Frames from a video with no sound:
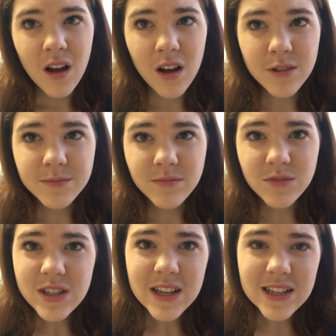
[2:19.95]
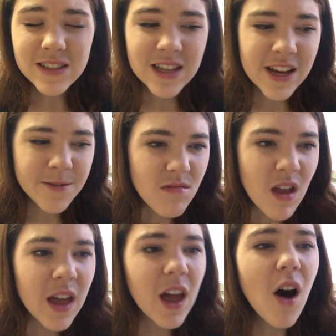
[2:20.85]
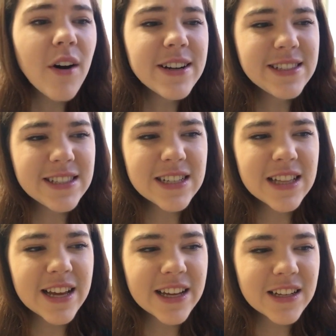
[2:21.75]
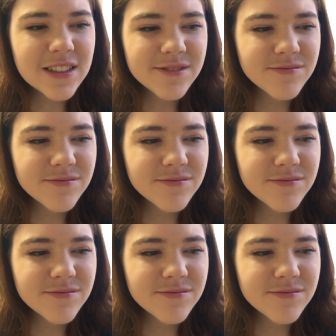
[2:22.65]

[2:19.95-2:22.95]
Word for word: um, realize that he honestly, like,